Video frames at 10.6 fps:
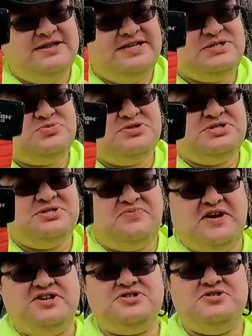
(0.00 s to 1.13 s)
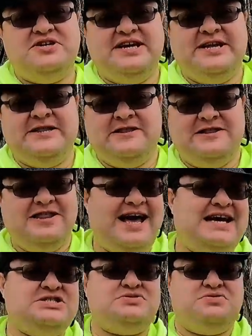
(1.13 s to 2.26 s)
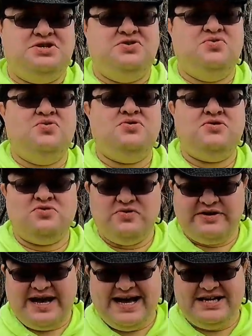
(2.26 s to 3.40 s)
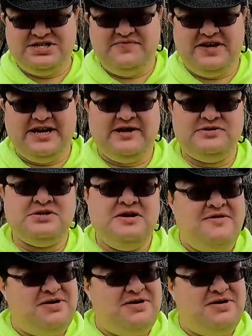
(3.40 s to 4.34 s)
This was featured in the last few hatchet videos.